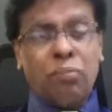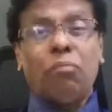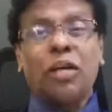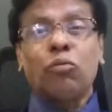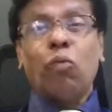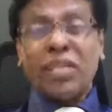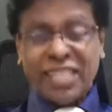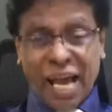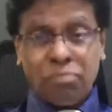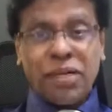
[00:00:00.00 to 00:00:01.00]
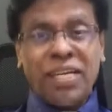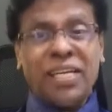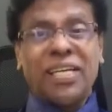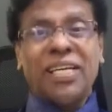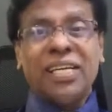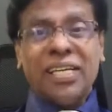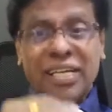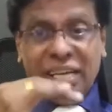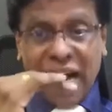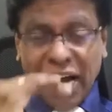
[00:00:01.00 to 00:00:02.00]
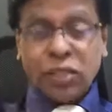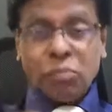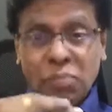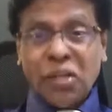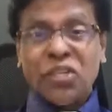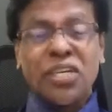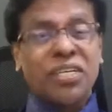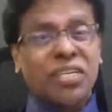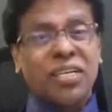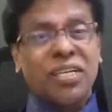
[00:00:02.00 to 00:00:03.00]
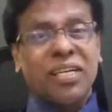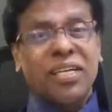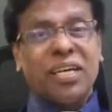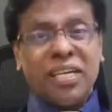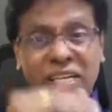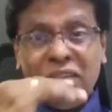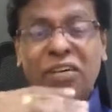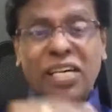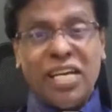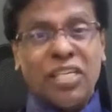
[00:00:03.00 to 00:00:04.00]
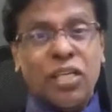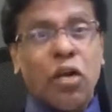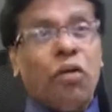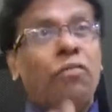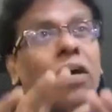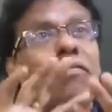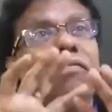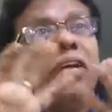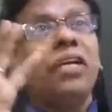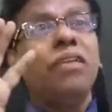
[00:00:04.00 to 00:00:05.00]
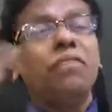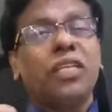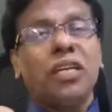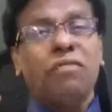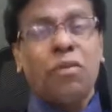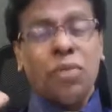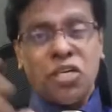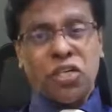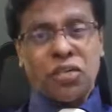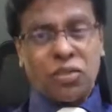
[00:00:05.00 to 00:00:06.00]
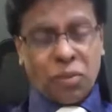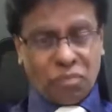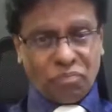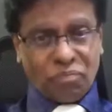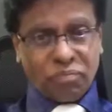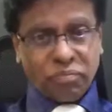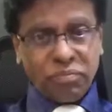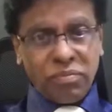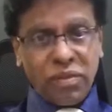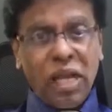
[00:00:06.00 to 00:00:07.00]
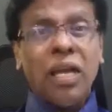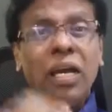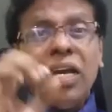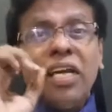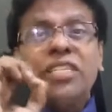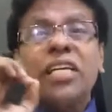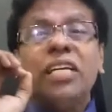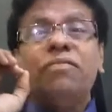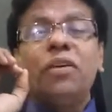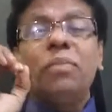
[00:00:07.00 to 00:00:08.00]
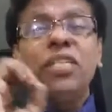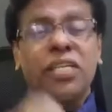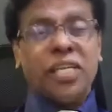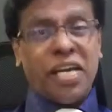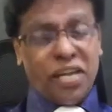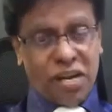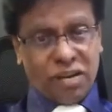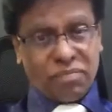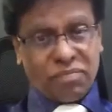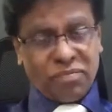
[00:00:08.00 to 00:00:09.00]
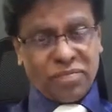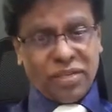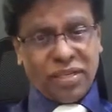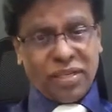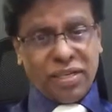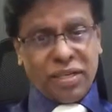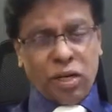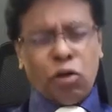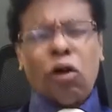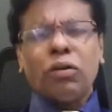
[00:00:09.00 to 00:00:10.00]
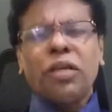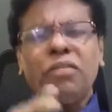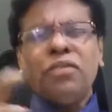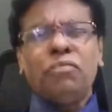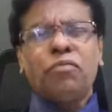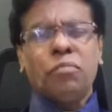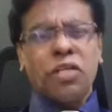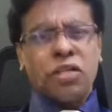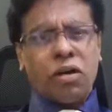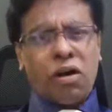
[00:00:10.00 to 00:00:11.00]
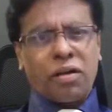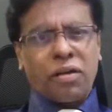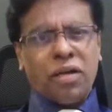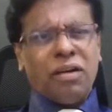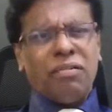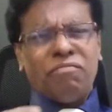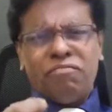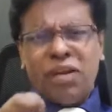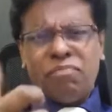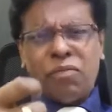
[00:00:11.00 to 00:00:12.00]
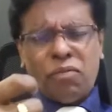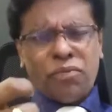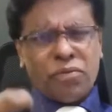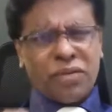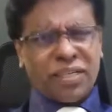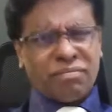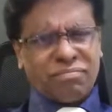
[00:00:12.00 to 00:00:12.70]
But what's happening at present, nowadays, we are filled with informations. It's an information era. Lot of information are flip off over.